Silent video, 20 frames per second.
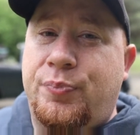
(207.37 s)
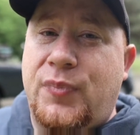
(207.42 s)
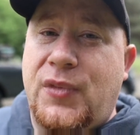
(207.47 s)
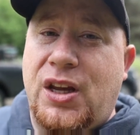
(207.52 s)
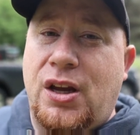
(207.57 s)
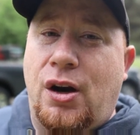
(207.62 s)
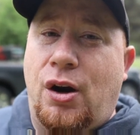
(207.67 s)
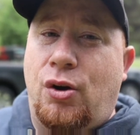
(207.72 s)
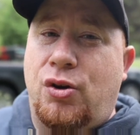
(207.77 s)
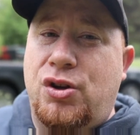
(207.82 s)

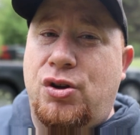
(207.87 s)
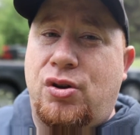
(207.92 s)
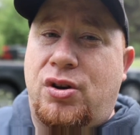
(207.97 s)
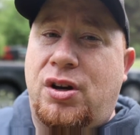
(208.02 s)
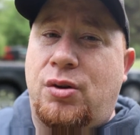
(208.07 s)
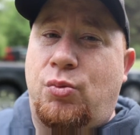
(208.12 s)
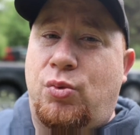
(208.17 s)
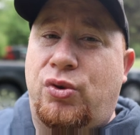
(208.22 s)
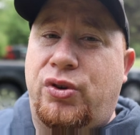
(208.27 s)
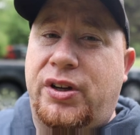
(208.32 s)
you know, you
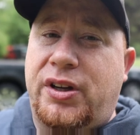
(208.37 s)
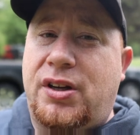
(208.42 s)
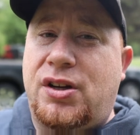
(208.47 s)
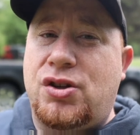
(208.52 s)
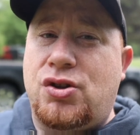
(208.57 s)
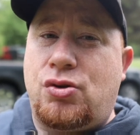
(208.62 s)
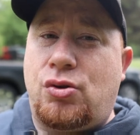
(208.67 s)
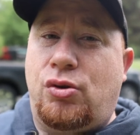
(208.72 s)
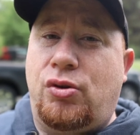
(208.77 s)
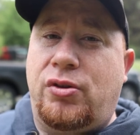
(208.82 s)
can really
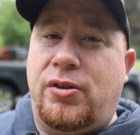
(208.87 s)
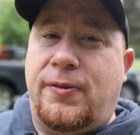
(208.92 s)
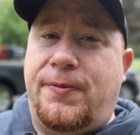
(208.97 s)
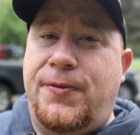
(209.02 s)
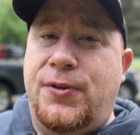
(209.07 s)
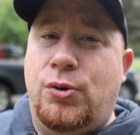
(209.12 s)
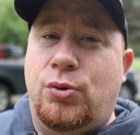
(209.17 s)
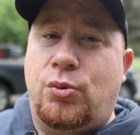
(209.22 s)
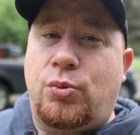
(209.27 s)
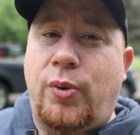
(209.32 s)
control the
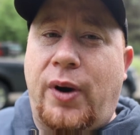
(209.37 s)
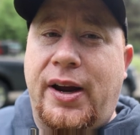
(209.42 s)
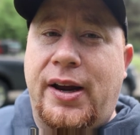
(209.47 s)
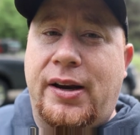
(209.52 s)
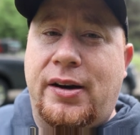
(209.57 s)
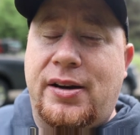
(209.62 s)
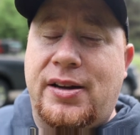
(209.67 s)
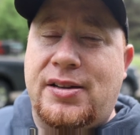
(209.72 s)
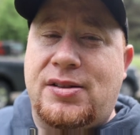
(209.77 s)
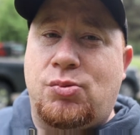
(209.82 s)
fuel
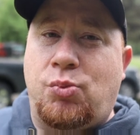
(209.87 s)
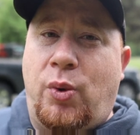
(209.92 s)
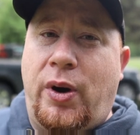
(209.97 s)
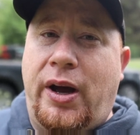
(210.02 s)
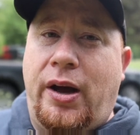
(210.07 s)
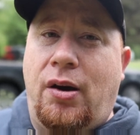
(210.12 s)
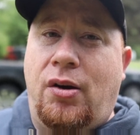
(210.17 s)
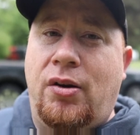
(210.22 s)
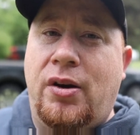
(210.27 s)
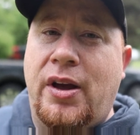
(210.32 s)
rate as
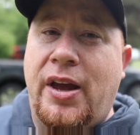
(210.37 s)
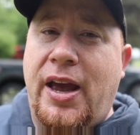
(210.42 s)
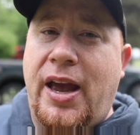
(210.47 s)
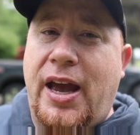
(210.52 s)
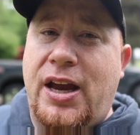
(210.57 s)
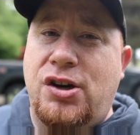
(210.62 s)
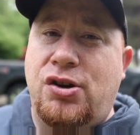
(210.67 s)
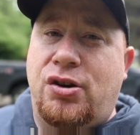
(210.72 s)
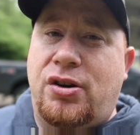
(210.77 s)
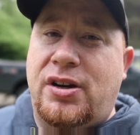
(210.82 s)
well,
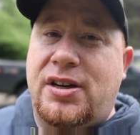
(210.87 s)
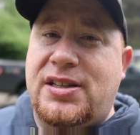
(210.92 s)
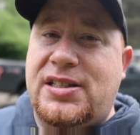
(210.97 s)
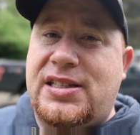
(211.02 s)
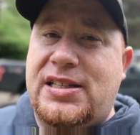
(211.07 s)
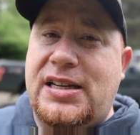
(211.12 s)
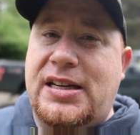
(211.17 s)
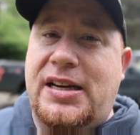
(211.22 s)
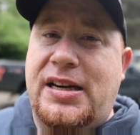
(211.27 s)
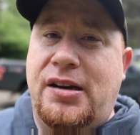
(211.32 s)
and you're gonna
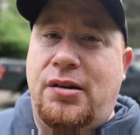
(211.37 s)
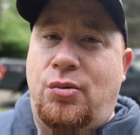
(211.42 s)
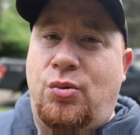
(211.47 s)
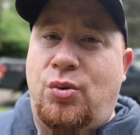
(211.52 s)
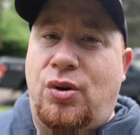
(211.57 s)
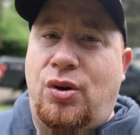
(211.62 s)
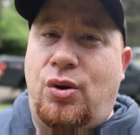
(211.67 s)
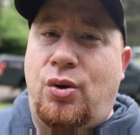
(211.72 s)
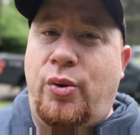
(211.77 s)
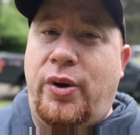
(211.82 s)
see here
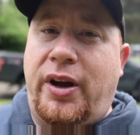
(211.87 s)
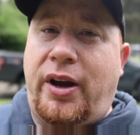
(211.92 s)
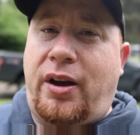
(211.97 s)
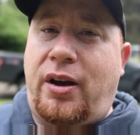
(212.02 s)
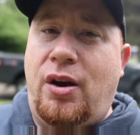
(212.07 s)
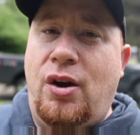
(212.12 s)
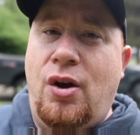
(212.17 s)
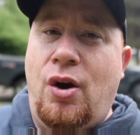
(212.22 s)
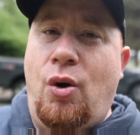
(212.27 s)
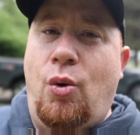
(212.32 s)
real
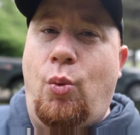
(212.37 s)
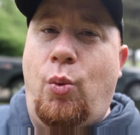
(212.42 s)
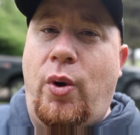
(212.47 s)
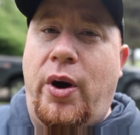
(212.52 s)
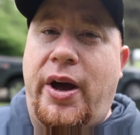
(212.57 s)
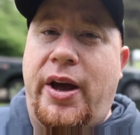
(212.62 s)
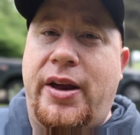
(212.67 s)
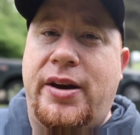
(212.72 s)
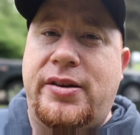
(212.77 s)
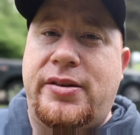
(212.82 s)
quick
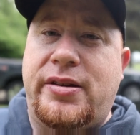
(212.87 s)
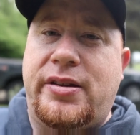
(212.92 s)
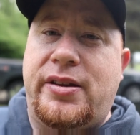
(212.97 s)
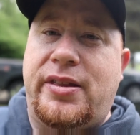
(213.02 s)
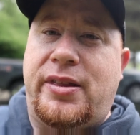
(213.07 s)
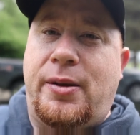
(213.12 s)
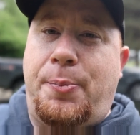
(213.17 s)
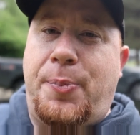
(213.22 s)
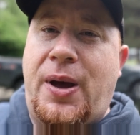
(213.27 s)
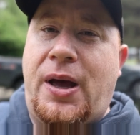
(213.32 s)
what
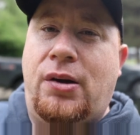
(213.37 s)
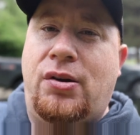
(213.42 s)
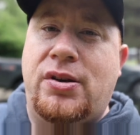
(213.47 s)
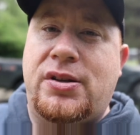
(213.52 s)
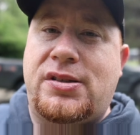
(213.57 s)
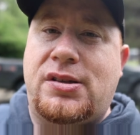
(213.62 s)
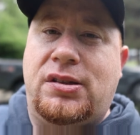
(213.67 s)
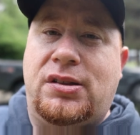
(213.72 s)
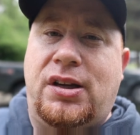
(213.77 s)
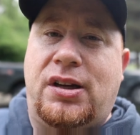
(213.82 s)
the
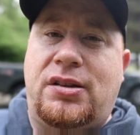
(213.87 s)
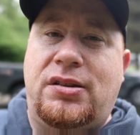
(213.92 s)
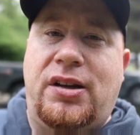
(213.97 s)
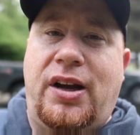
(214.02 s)
pellets look